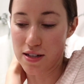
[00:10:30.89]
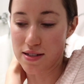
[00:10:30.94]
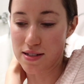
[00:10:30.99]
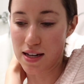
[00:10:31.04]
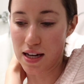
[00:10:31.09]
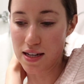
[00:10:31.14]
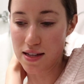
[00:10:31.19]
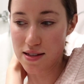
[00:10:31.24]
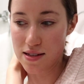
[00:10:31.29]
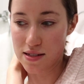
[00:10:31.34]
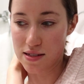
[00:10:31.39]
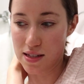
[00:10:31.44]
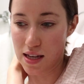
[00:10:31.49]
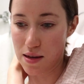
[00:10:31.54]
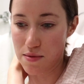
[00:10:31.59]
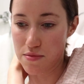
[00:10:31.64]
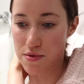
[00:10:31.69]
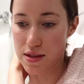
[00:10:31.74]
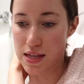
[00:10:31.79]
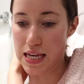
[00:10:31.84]
It's kind of the
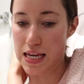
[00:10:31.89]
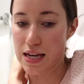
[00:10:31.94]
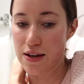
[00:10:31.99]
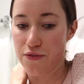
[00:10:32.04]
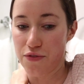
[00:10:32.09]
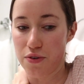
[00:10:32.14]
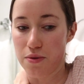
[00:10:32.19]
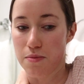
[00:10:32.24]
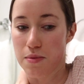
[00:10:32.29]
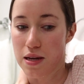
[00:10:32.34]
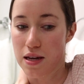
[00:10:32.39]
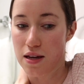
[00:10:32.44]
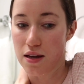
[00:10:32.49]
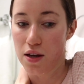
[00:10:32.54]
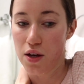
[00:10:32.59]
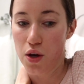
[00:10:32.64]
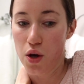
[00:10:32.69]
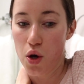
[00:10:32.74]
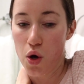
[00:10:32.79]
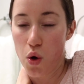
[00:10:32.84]
same thing for me